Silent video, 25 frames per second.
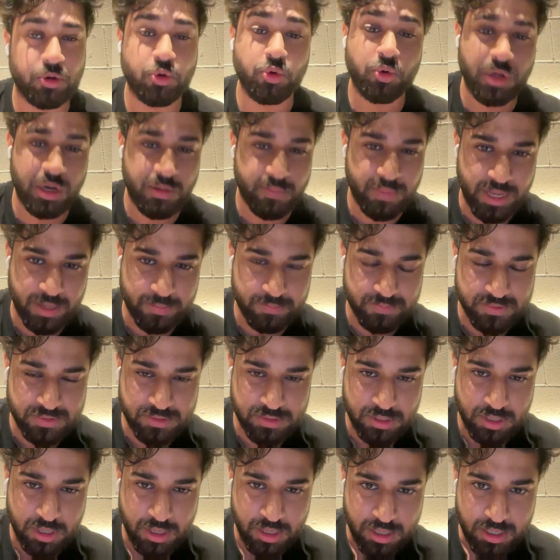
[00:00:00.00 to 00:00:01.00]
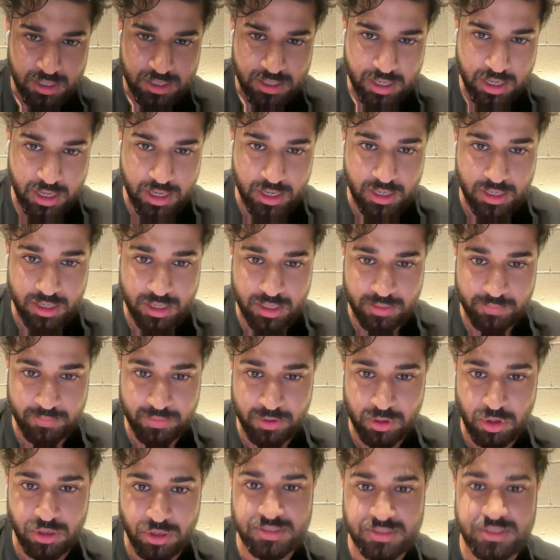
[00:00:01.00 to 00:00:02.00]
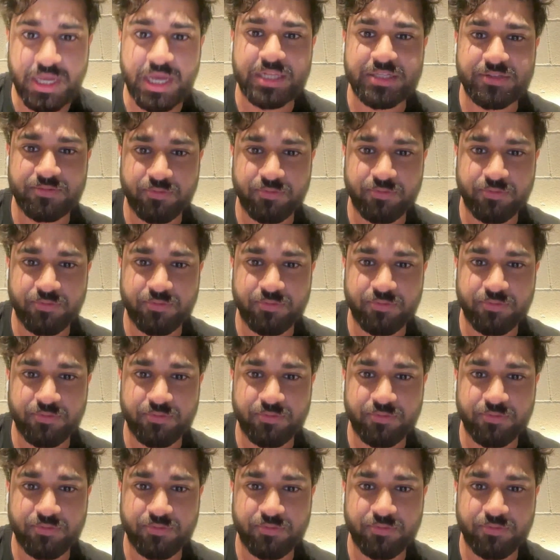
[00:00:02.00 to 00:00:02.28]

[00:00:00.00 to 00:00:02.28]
in Google Maps, because